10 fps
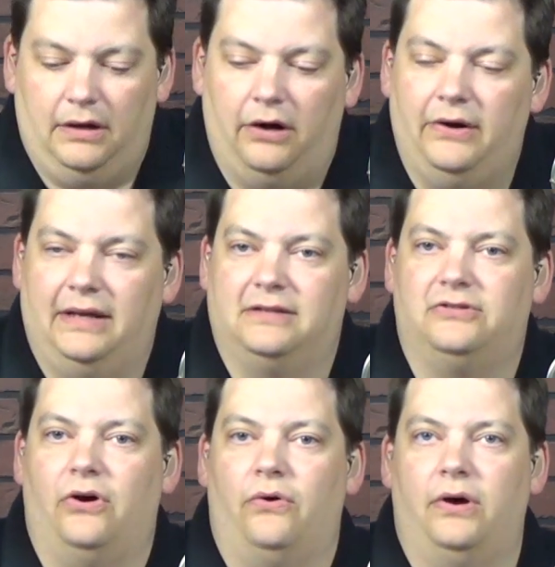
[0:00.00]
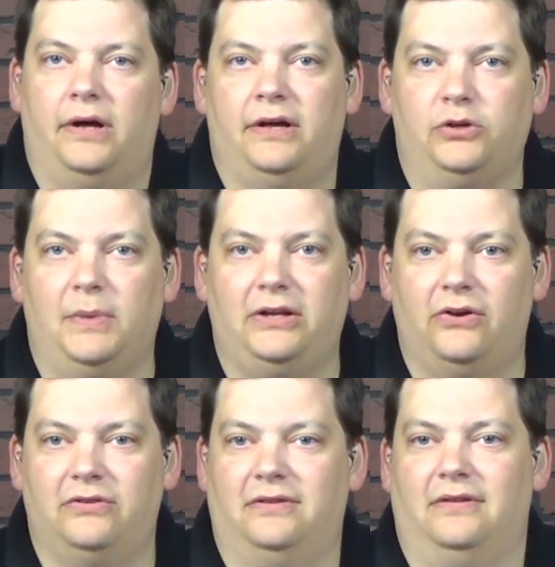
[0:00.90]
All right, so you may
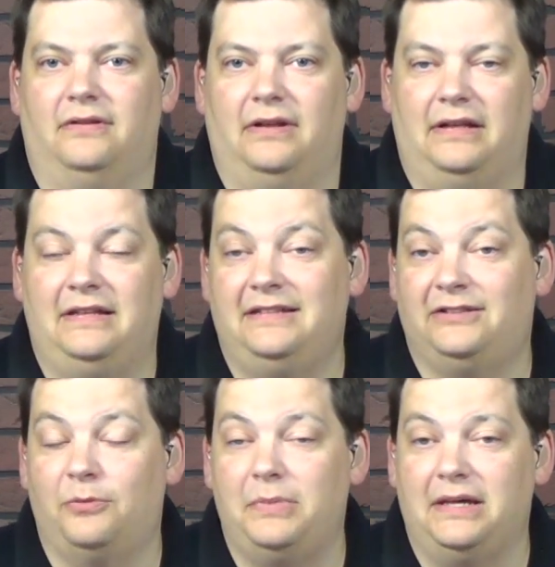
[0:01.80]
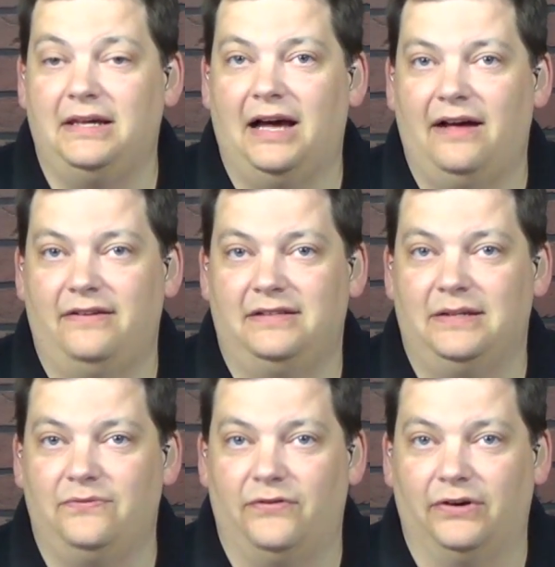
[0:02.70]
notice, at least to me, I
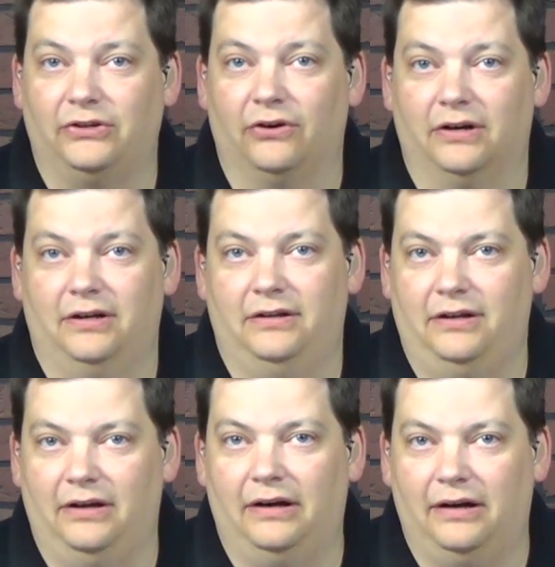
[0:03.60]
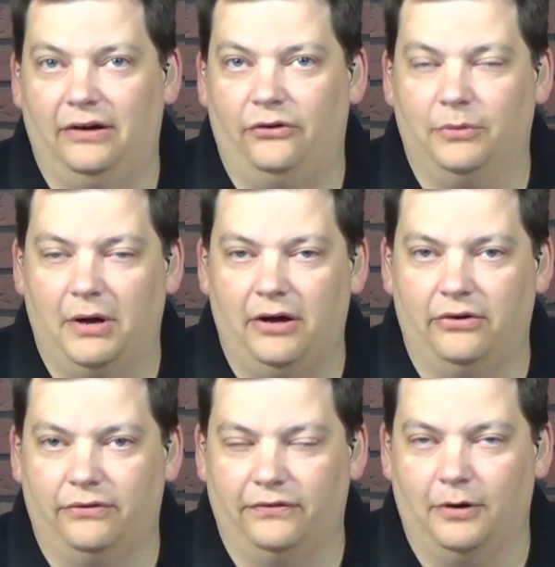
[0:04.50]
seem very dark on the
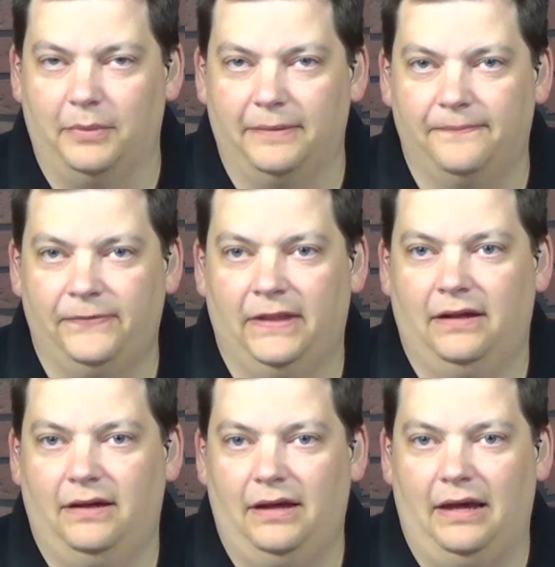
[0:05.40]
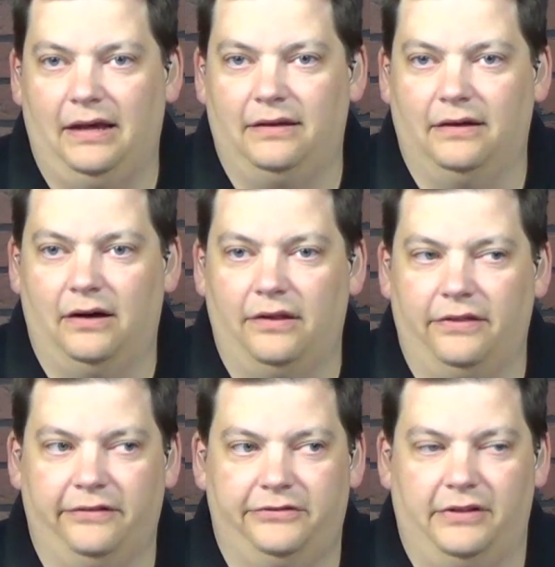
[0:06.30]
monitor in front of me. And
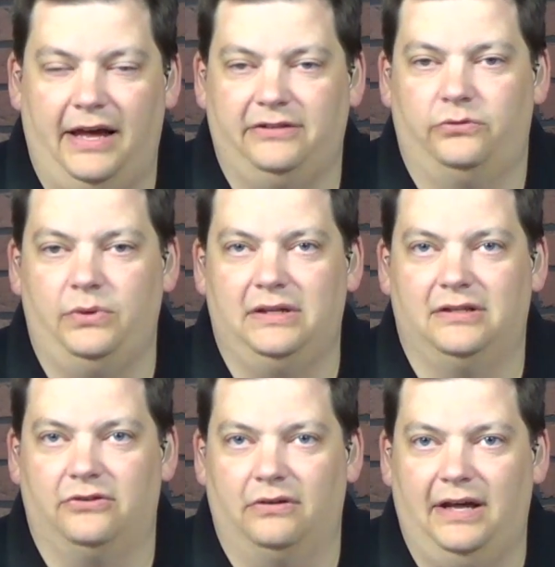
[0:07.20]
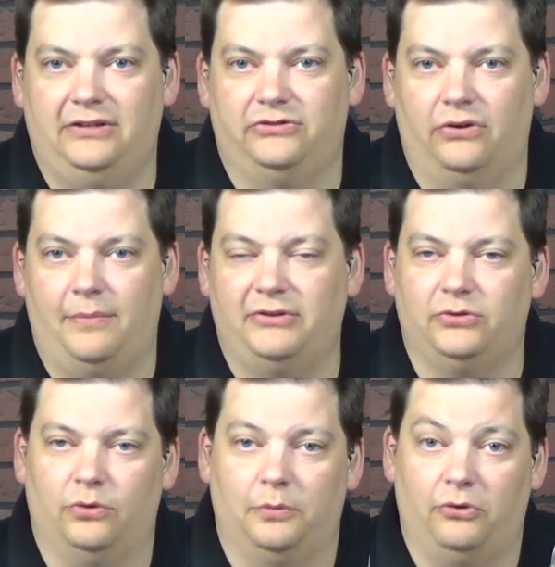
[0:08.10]
this last week, since our last show, I
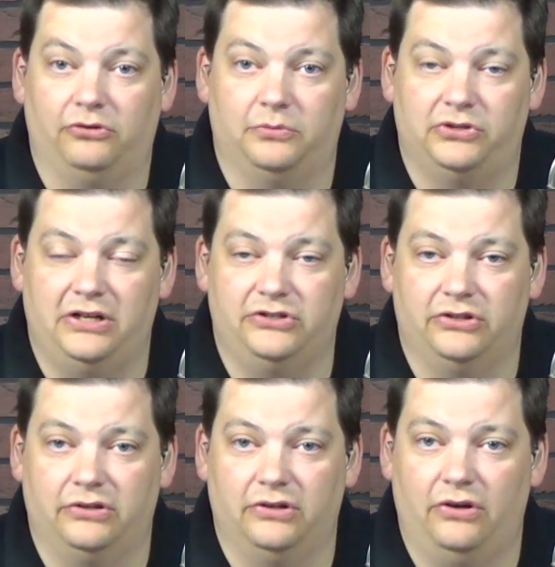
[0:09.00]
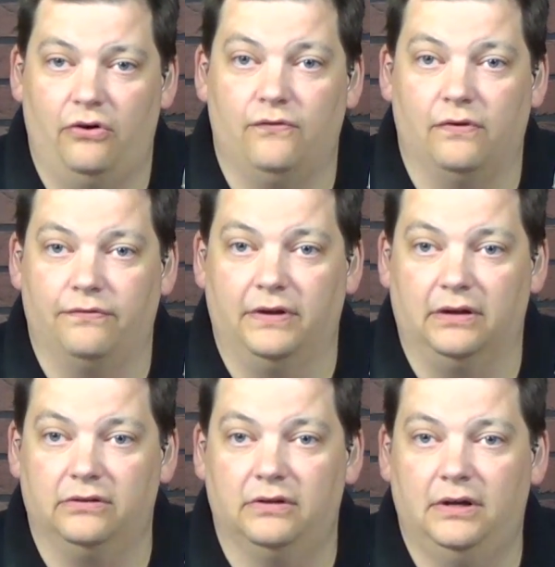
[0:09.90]
mentioned we we're going to be doing some changing over of
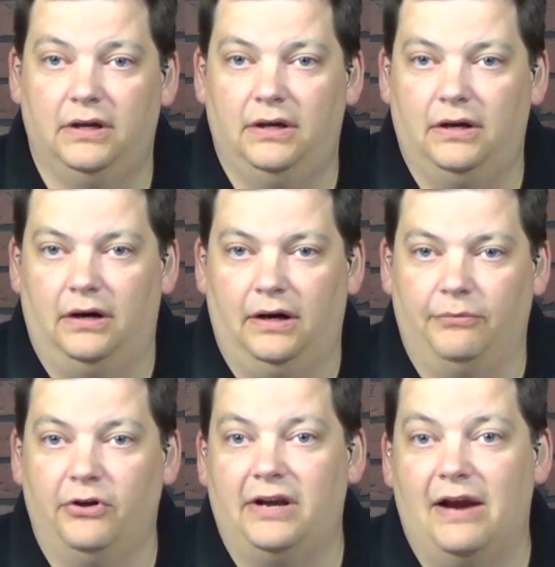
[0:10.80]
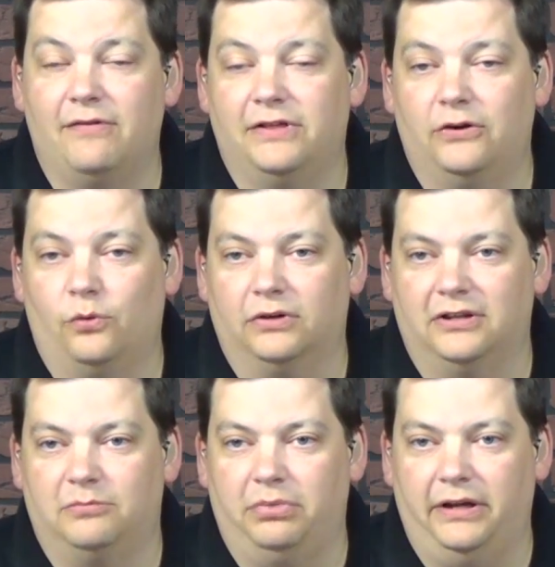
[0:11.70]
things. Not everything worked
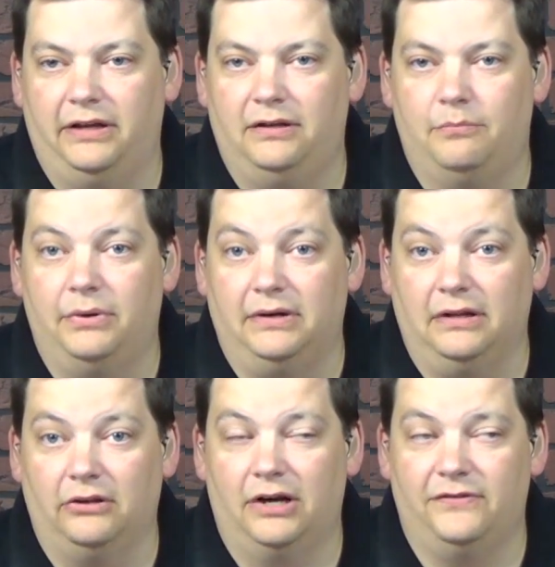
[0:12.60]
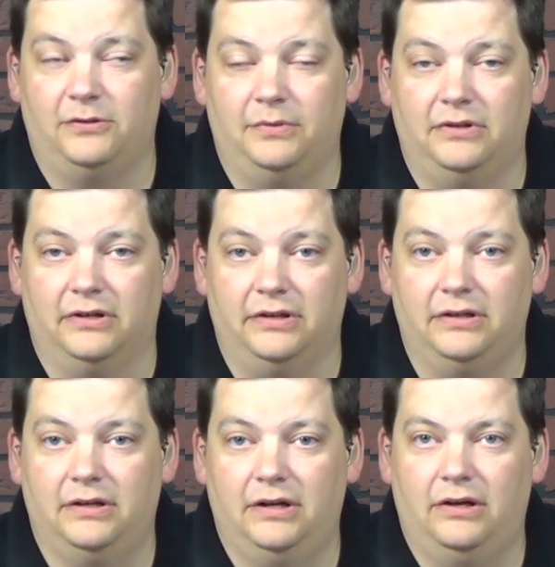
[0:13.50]
as planned, but a lot of it's been
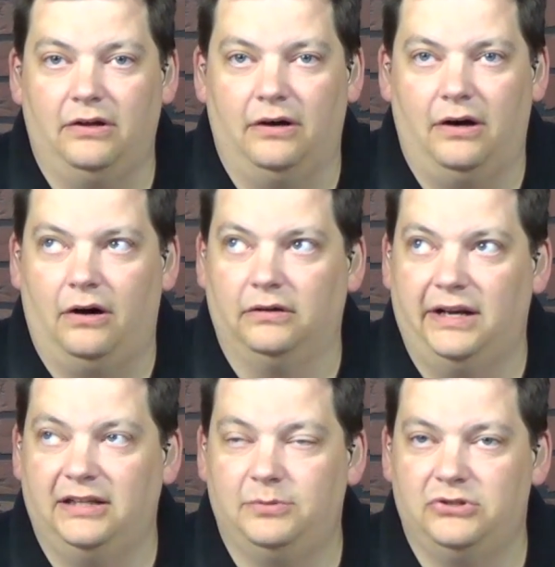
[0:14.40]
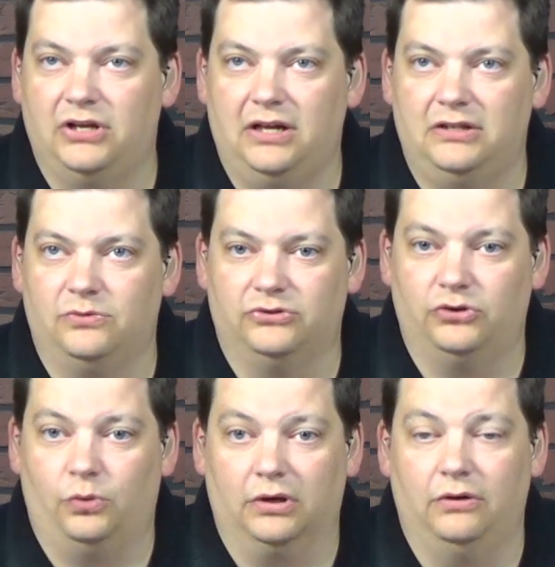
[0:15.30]
done. Our lighting's been changed. We're
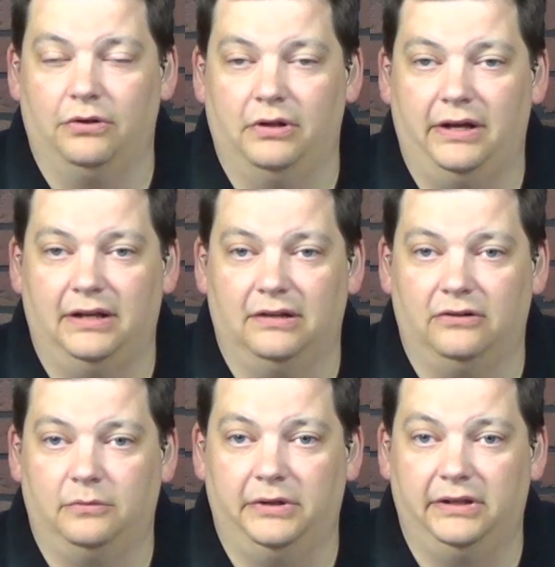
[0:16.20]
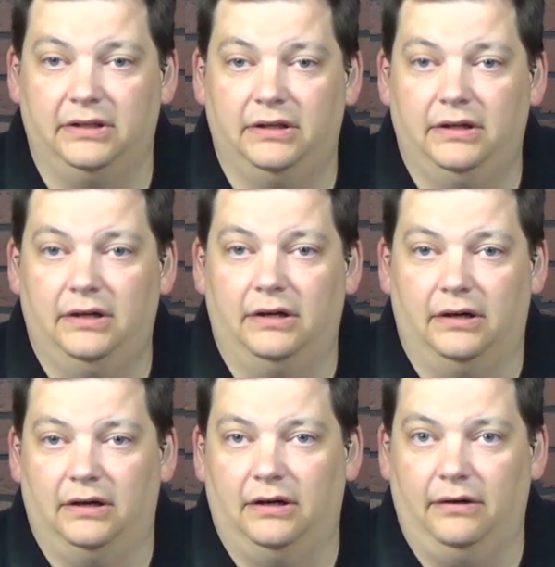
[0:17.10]
still working on the lighting a little bit.
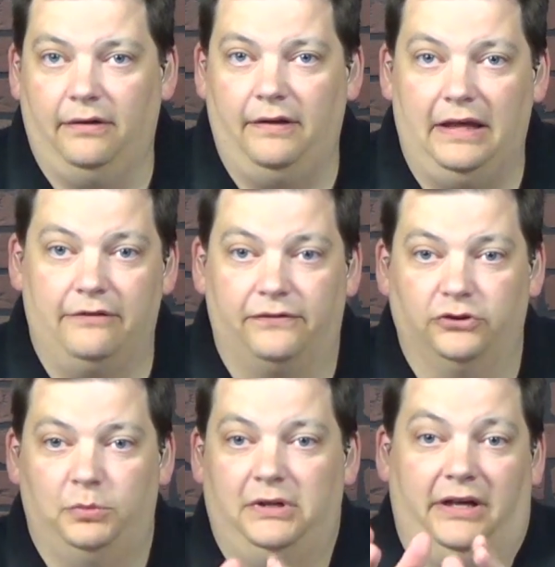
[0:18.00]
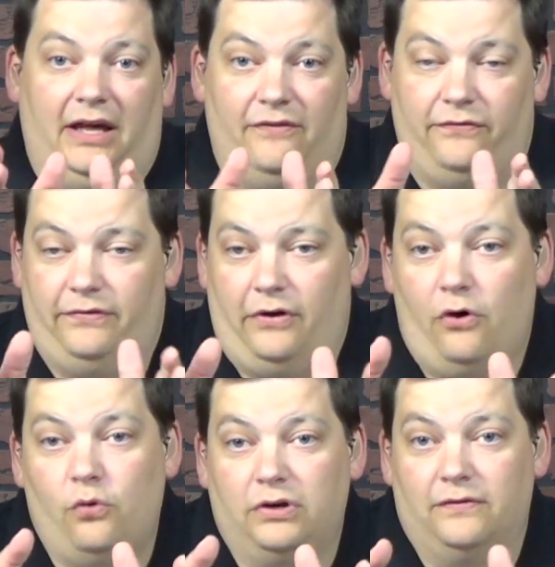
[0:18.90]
In front of me, I have a
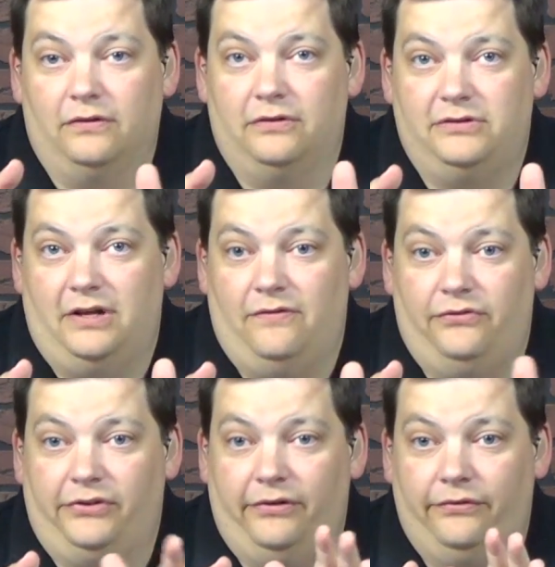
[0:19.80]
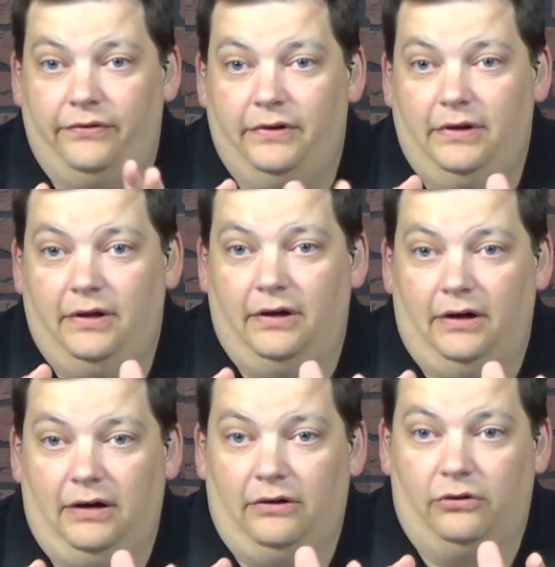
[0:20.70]
whole different set of stuff,
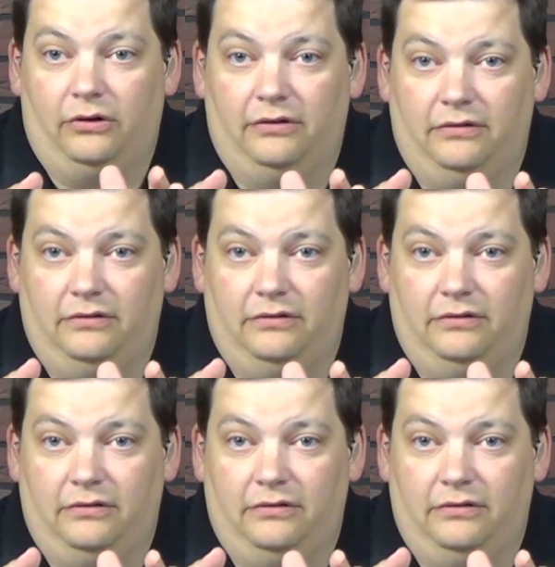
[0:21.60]
or